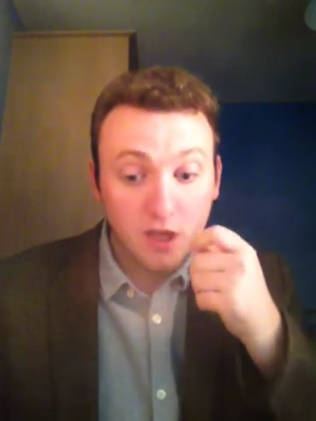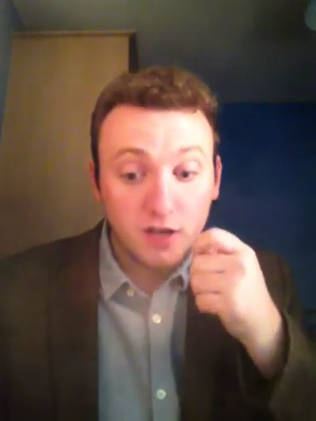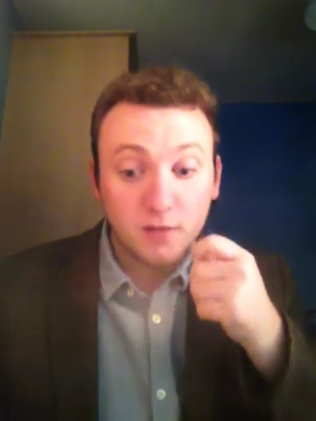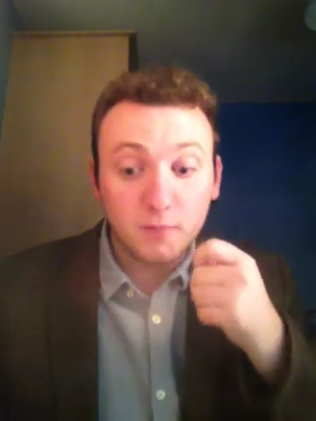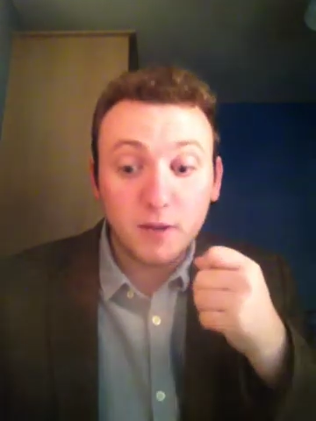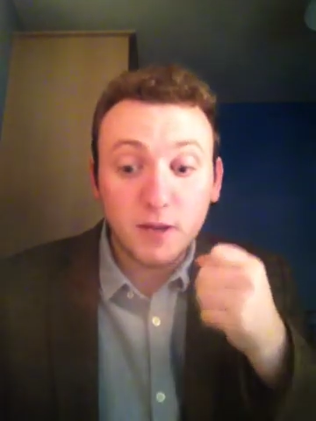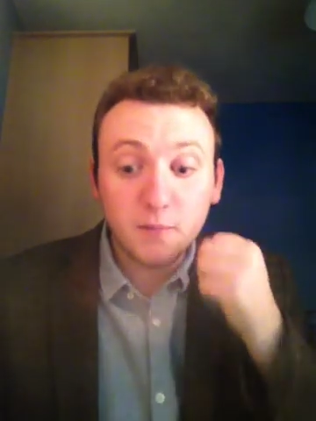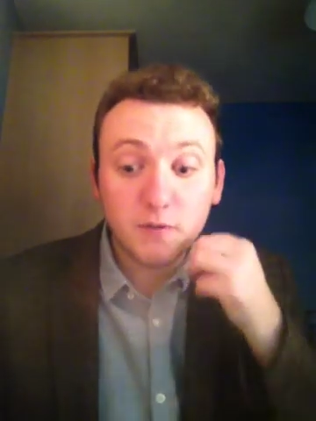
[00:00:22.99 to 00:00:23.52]
the
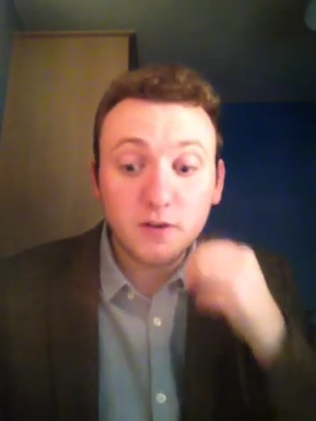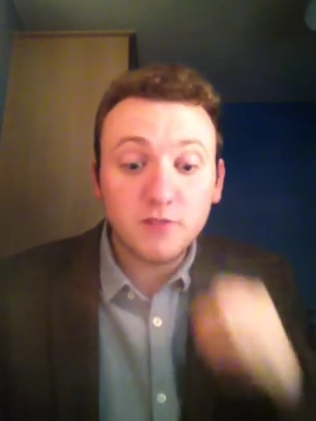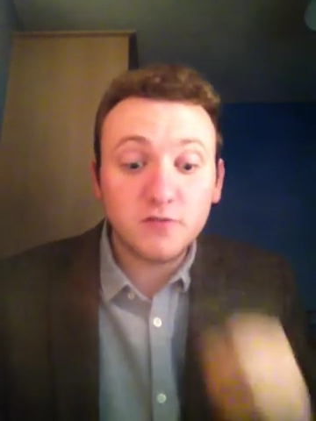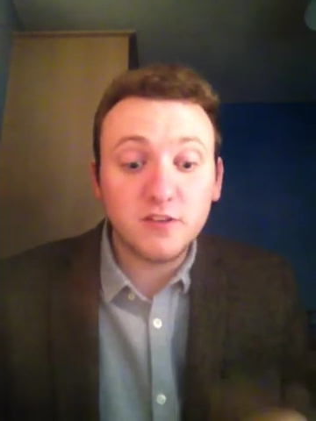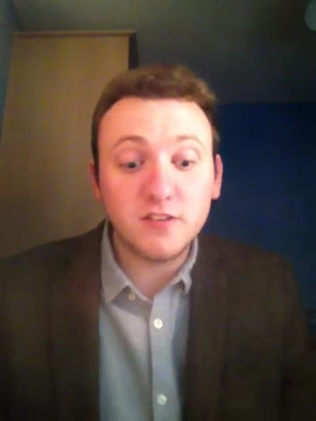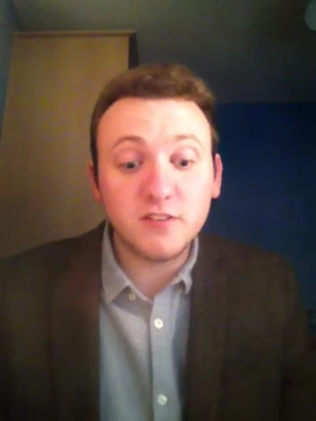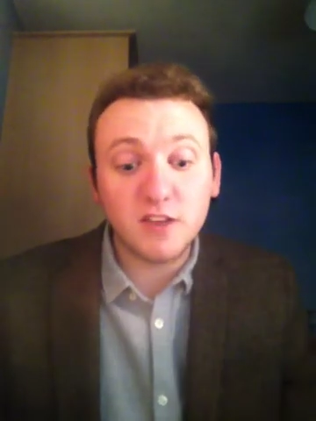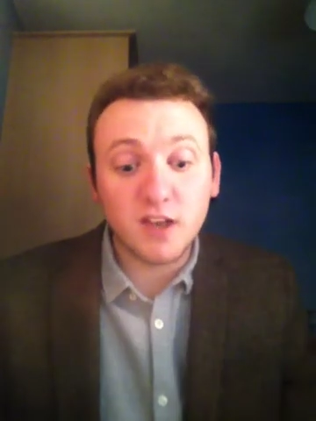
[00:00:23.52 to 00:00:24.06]
people of
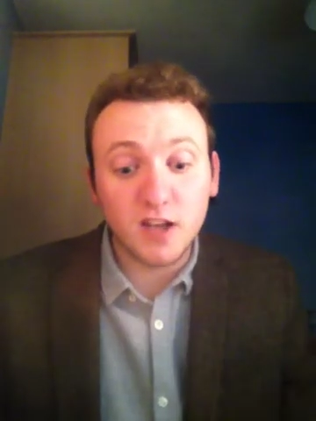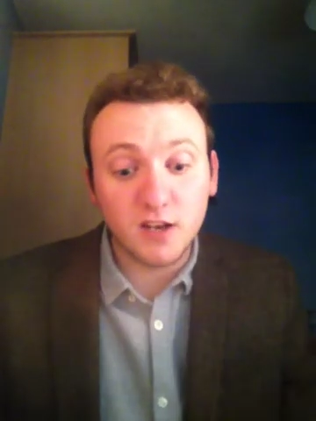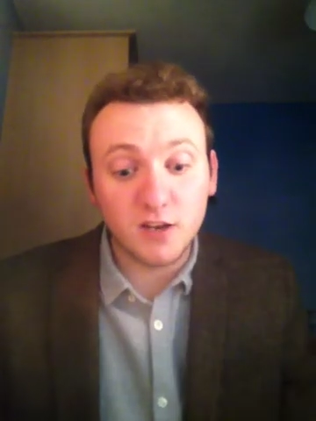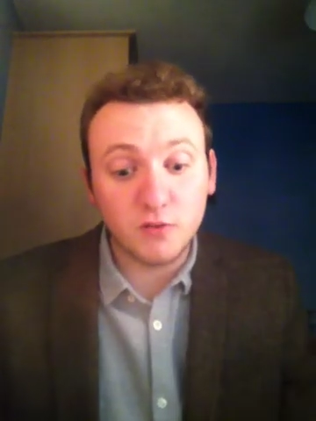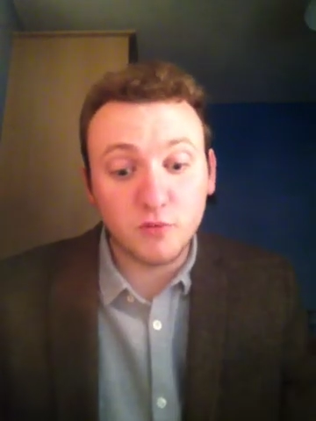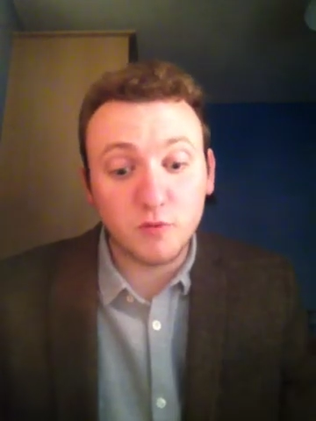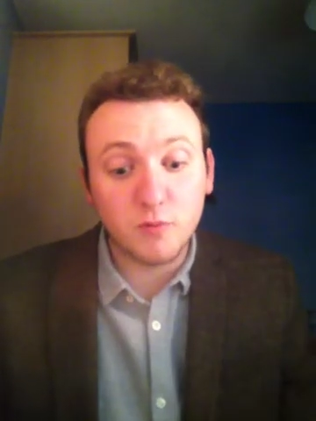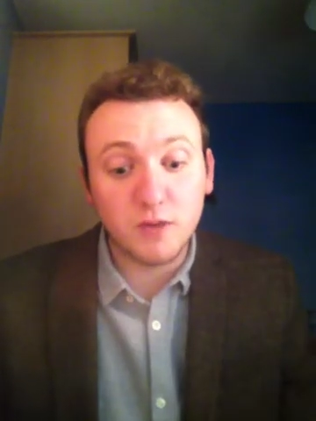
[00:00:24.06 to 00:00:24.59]
this
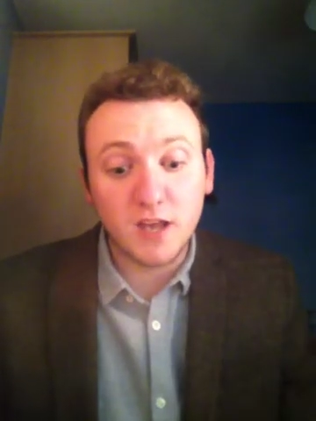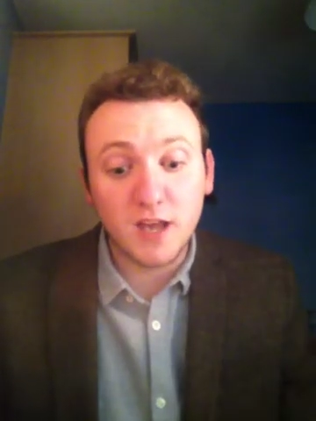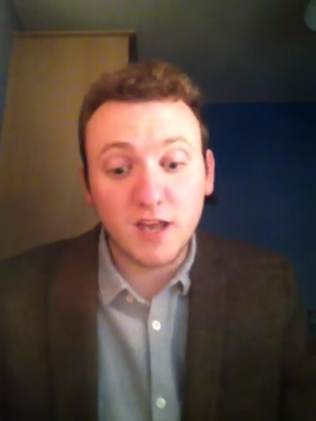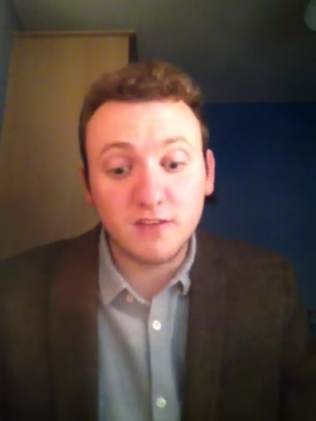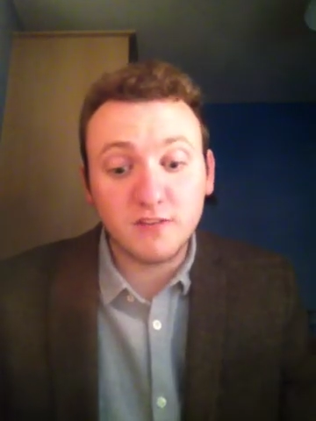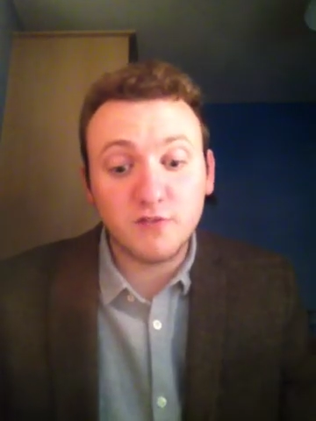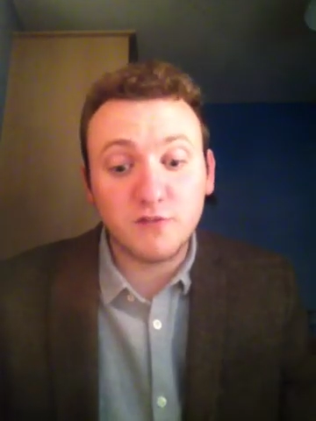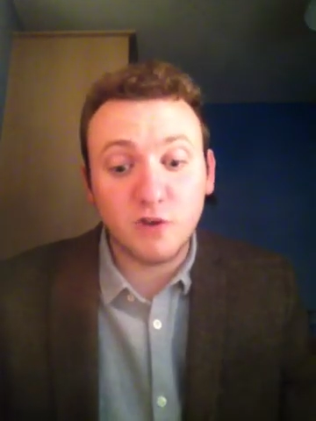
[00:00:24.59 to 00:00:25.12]
island will be
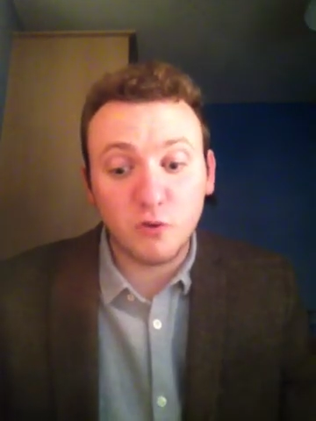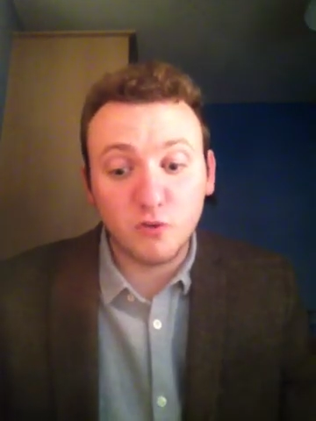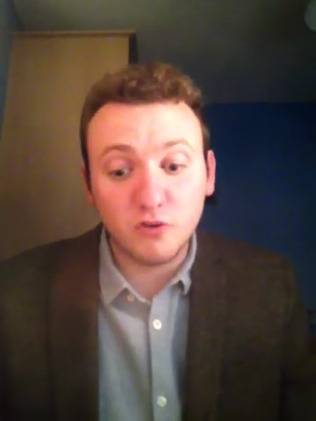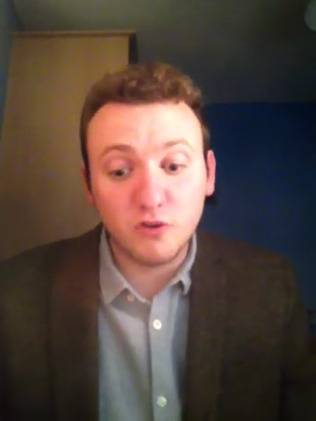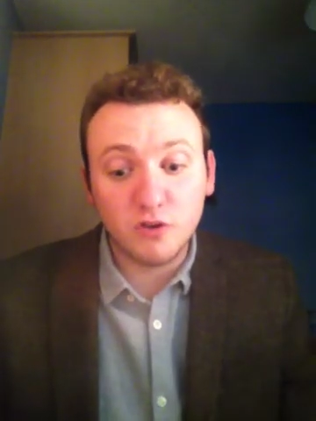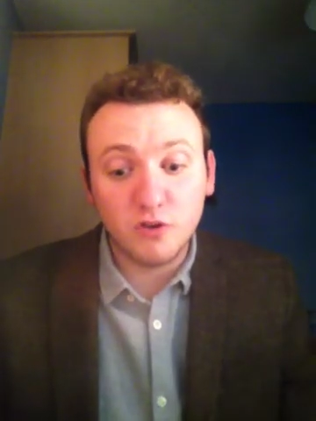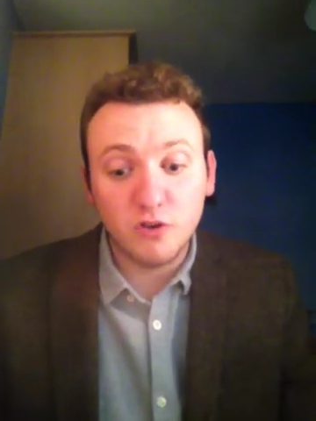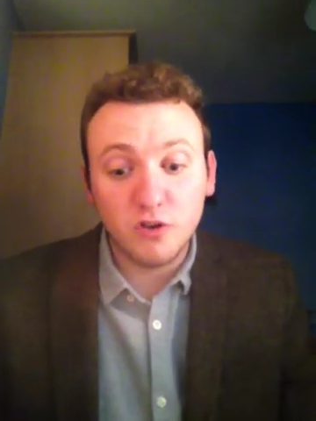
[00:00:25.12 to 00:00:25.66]
asked to vote